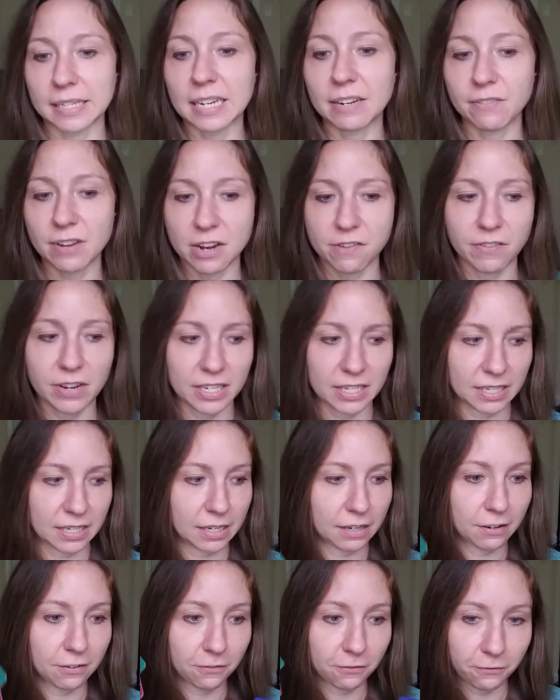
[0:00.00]
even if it's
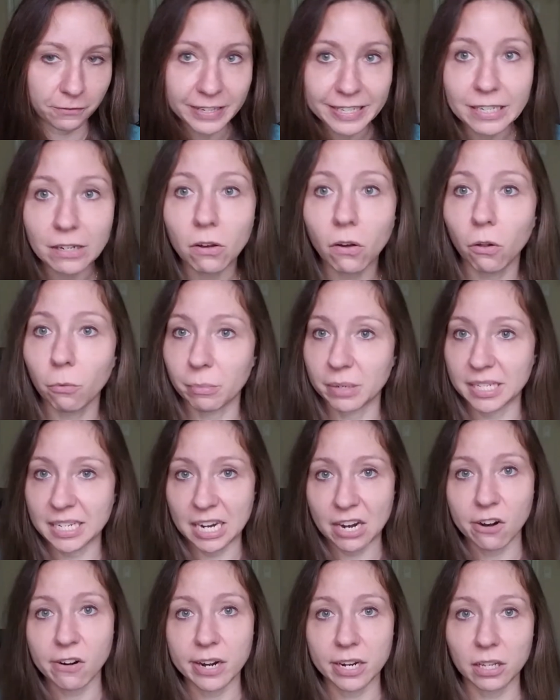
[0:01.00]
physical,
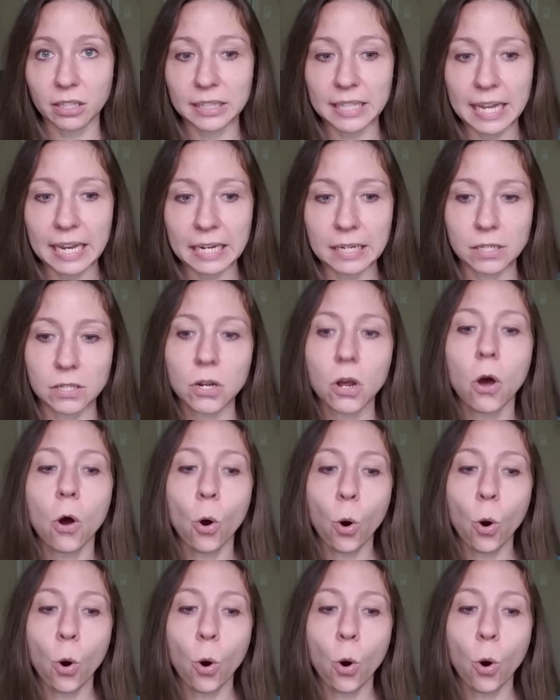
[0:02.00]
material things,